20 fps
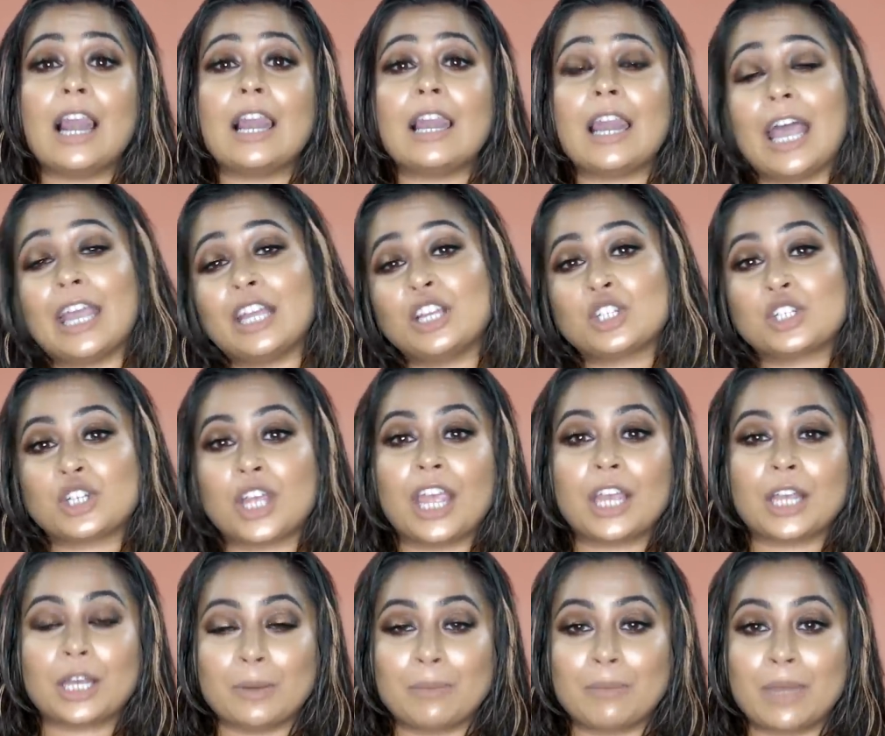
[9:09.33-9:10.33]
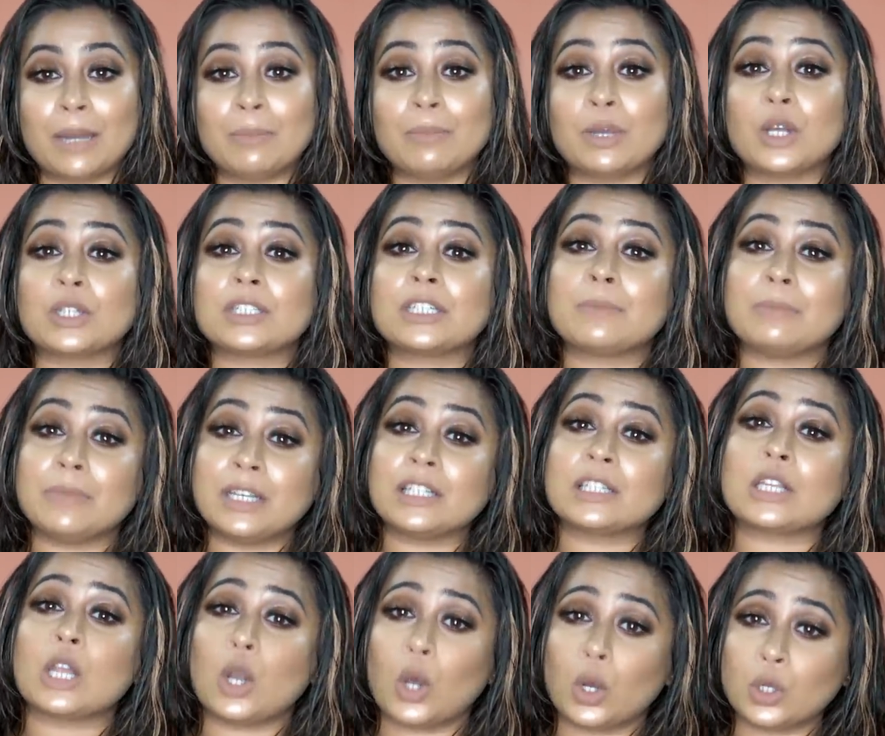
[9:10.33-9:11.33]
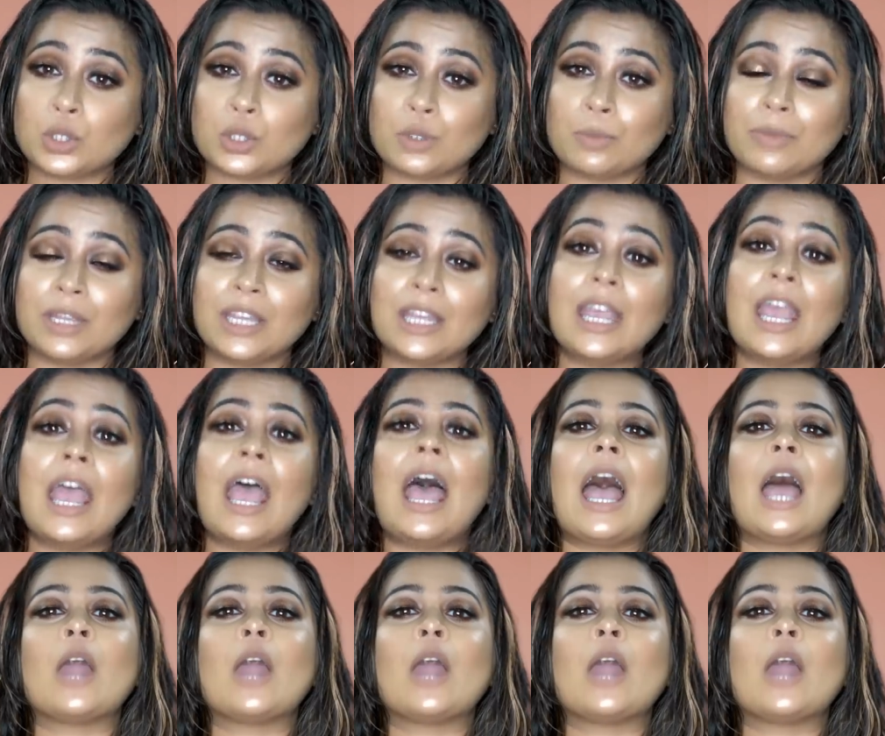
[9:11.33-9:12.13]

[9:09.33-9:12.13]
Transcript: Like, share, comment, because it means a lot to me.